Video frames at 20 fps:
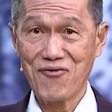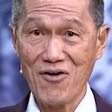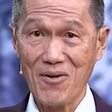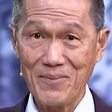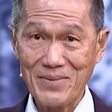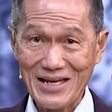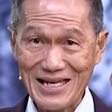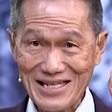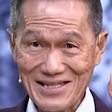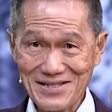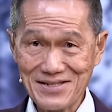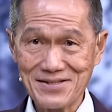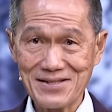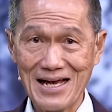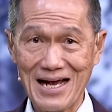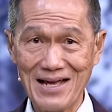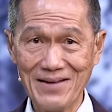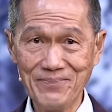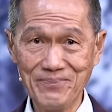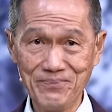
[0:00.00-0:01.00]
from
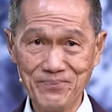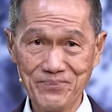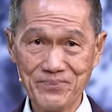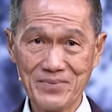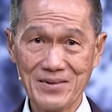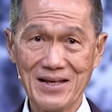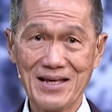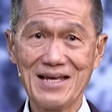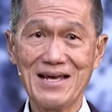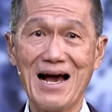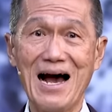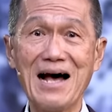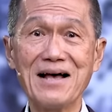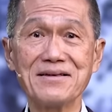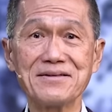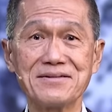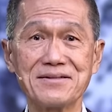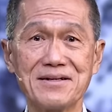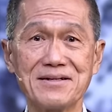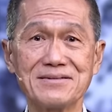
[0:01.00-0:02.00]
inside, he
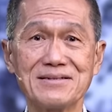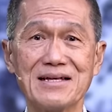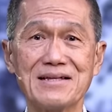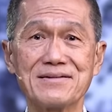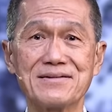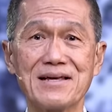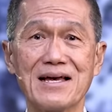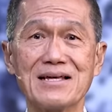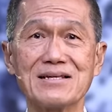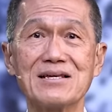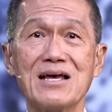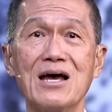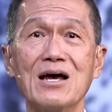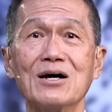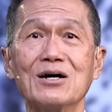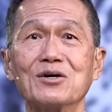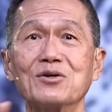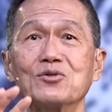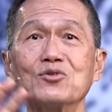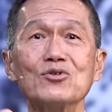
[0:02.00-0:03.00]
answers and says,
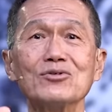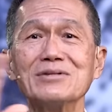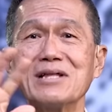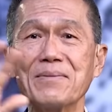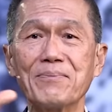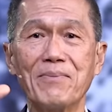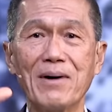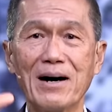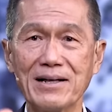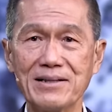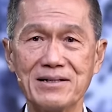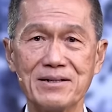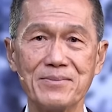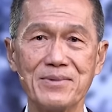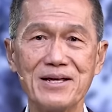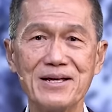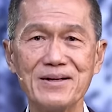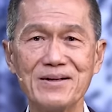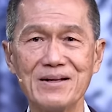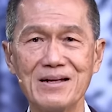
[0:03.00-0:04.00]
do not bother
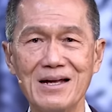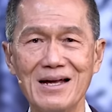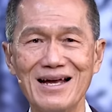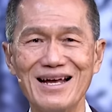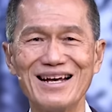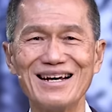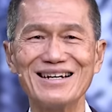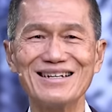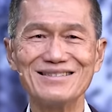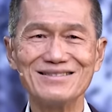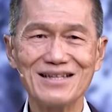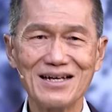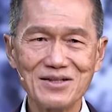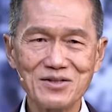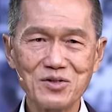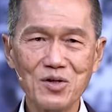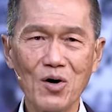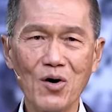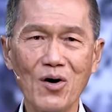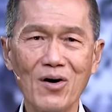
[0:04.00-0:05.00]
me. The
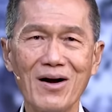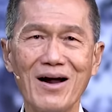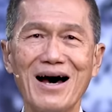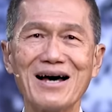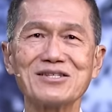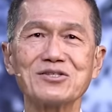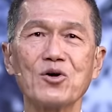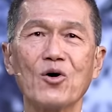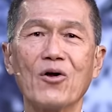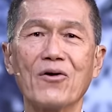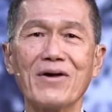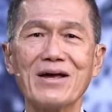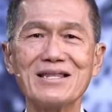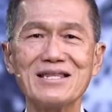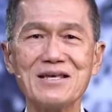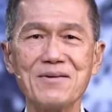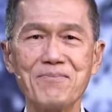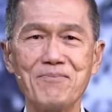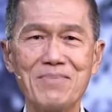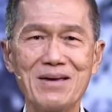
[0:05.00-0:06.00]
door has
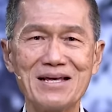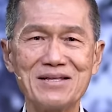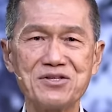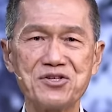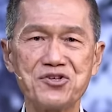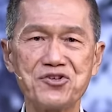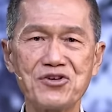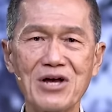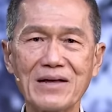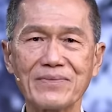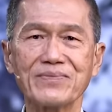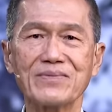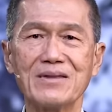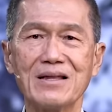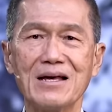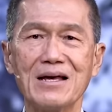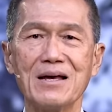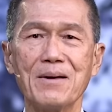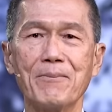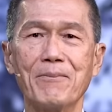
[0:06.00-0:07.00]
already been shut.
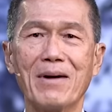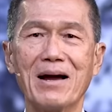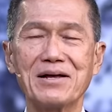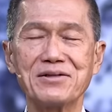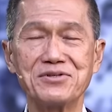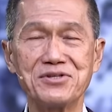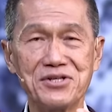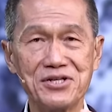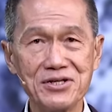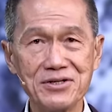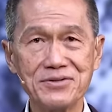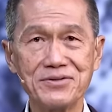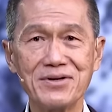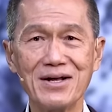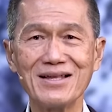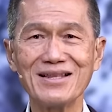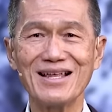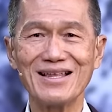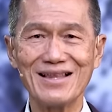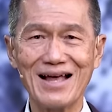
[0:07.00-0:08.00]
My
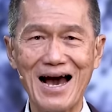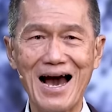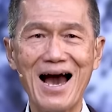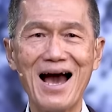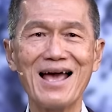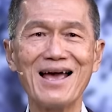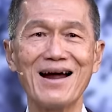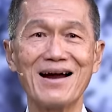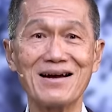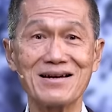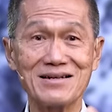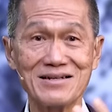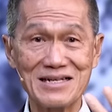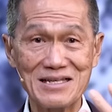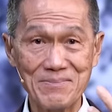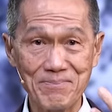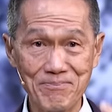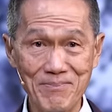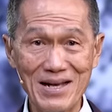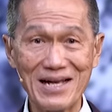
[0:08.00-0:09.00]
children and I are
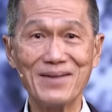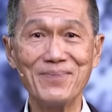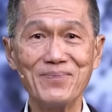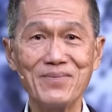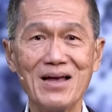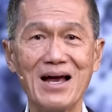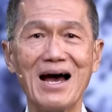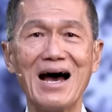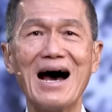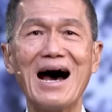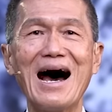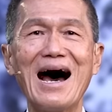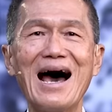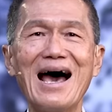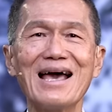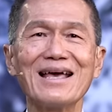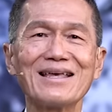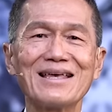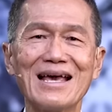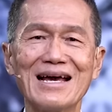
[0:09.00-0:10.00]
in bed.
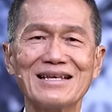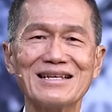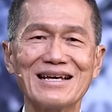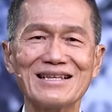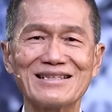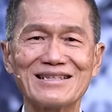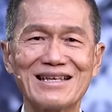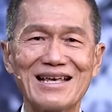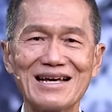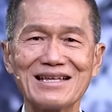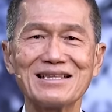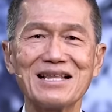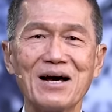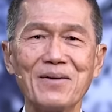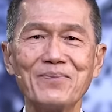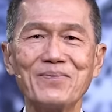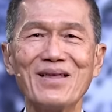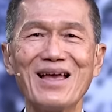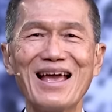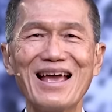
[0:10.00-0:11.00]
I cannot get
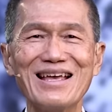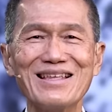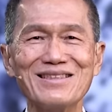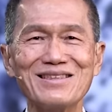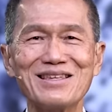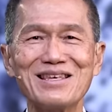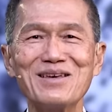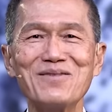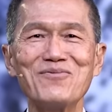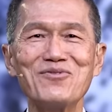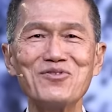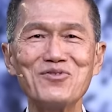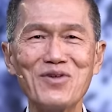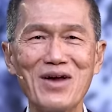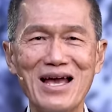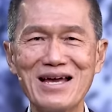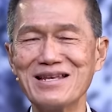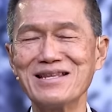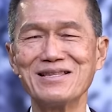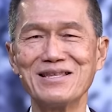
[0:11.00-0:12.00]
up and give you
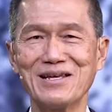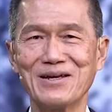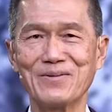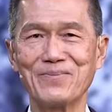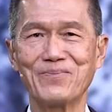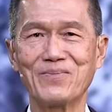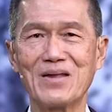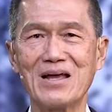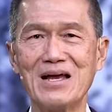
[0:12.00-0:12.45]
anything.